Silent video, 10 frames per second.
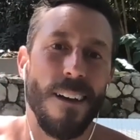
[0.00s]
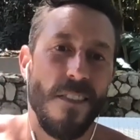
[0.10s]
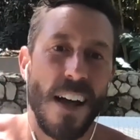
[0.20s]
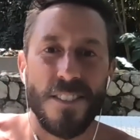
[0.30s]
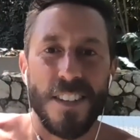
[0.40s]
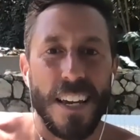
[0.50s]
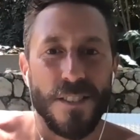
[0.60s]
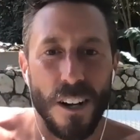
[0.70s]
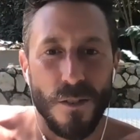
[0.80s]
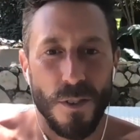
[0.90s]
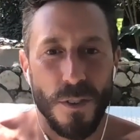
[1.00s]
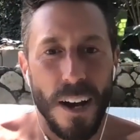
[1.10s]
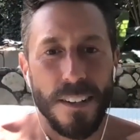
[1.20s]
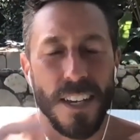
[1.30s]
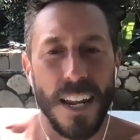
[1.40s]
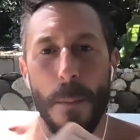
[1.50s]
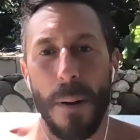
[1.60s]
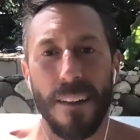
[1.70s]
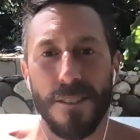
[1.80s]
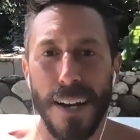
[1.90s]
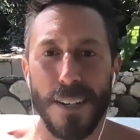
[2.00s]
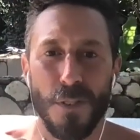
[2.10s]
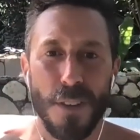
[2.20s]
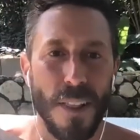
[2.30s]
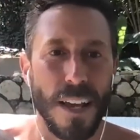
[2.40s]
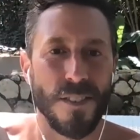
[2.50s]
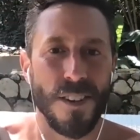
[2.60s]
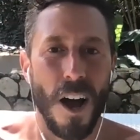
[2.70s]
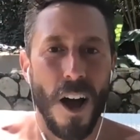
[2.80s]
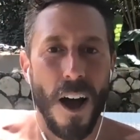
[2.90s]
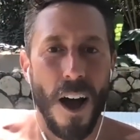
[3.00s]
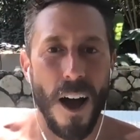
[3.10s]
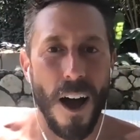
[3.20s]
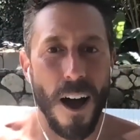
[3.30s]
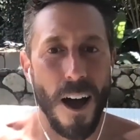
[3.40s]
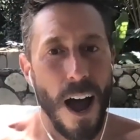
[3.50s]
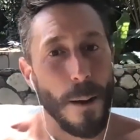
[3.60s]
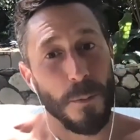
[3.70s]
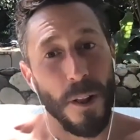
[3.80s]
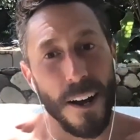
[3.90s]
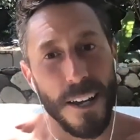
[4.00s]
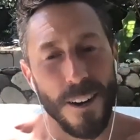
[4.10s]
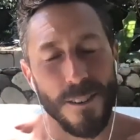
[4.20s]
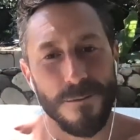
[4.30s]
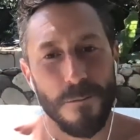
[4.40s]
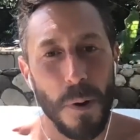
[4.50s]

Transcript: that's today's Controversial Thoughts. Again, I apologize for the less than uh, optimal audio,